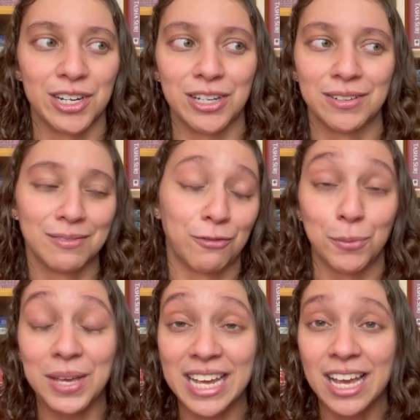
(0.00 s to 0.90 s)
And you, for
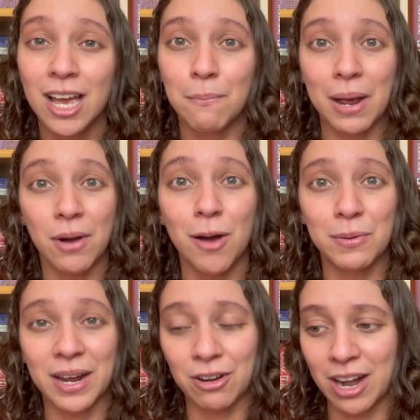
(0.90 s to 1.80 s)
me, my mom and
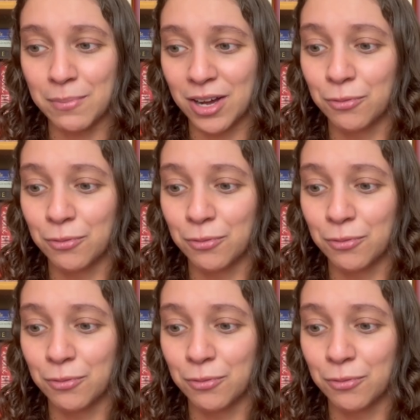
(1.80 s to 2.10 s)
my grandma